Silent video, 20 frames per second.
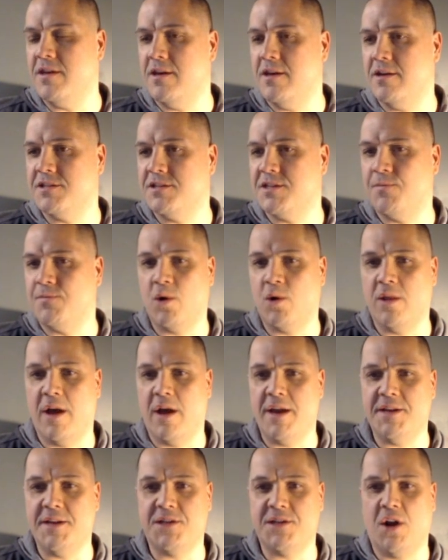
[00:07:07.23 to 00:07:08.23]
support
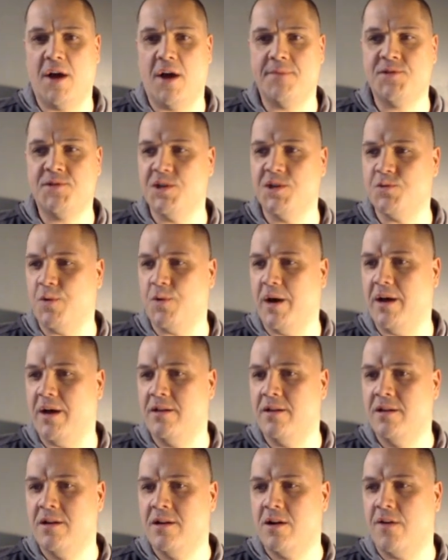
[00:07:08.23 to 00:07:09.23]
line is an option as
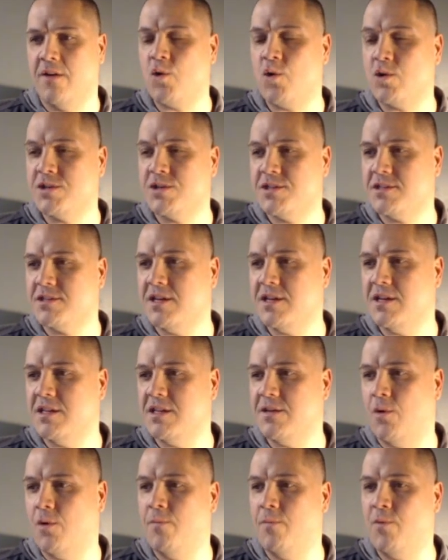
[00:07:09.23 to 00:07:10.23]
well. Of course,
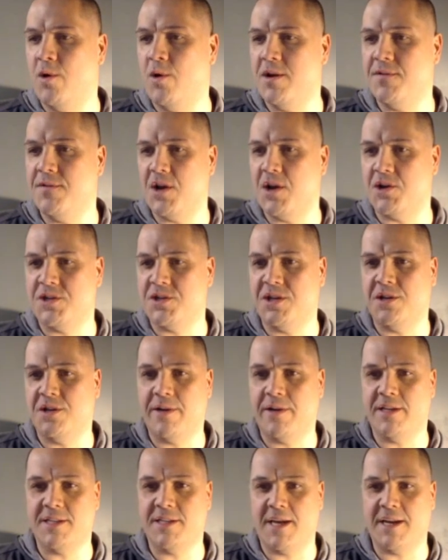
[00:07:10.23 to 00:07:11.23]
the whole point of the
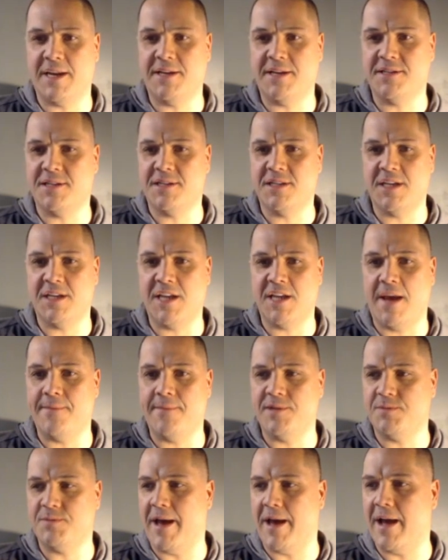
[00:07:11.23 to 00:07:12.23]
artillery is that it doesn't take
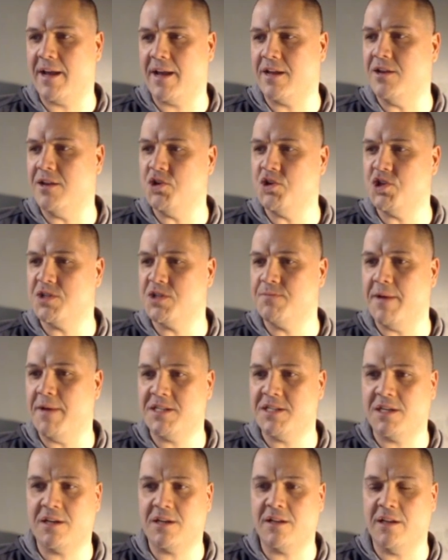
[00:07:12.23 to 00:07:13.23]
damage back, and you just
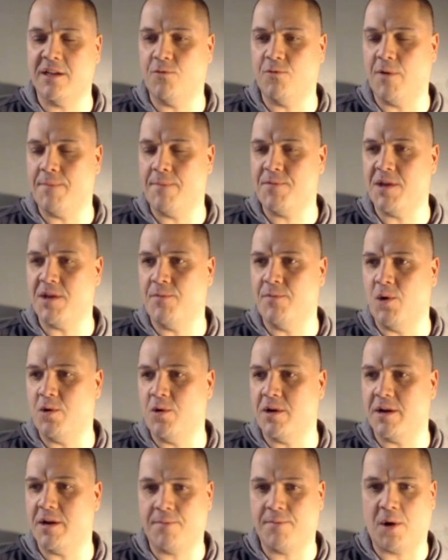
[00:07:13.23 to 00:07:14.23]
basically rip the
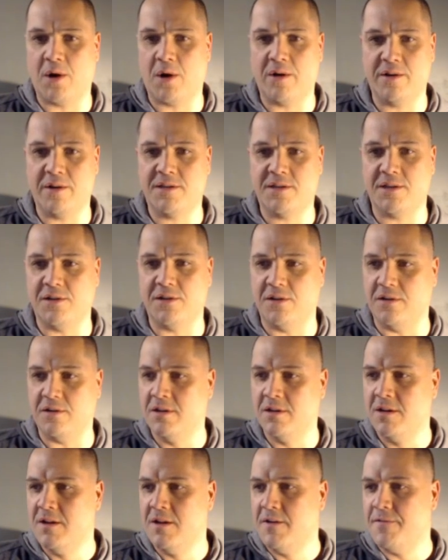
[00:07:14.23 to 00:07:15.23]
opponent apart until
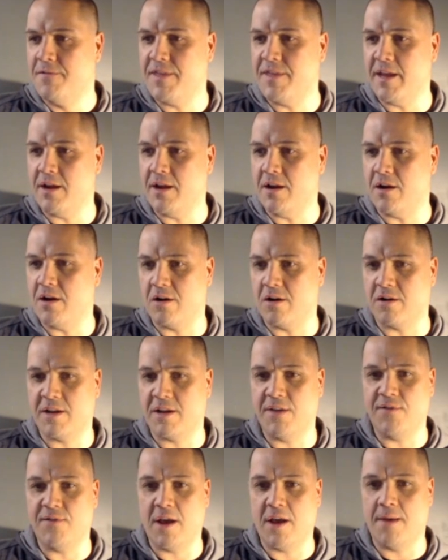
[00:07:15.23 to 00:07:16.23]
they are
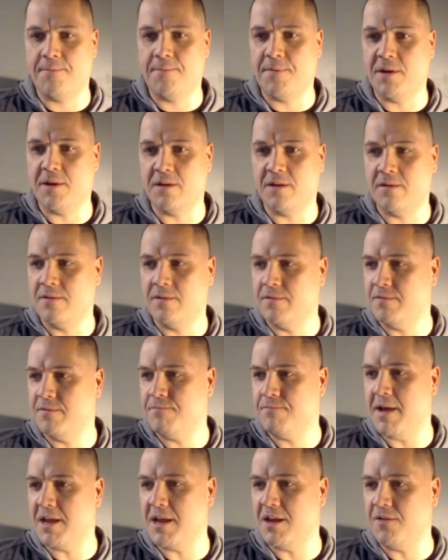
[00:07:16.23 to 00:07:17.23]
giving up and
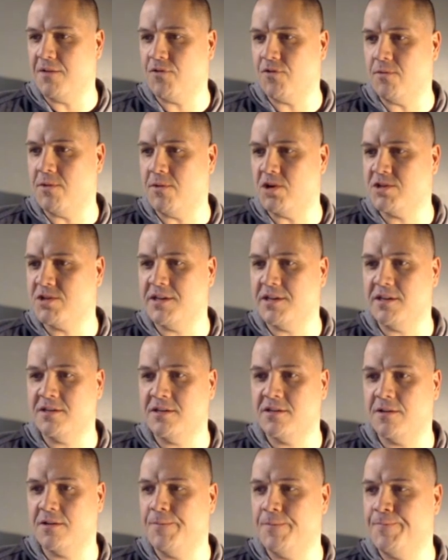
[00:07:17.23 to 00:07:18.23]
begging for mercy.
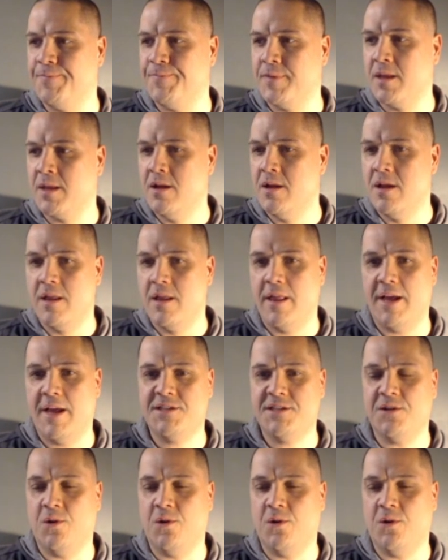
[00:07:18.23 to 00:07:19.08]
So that's the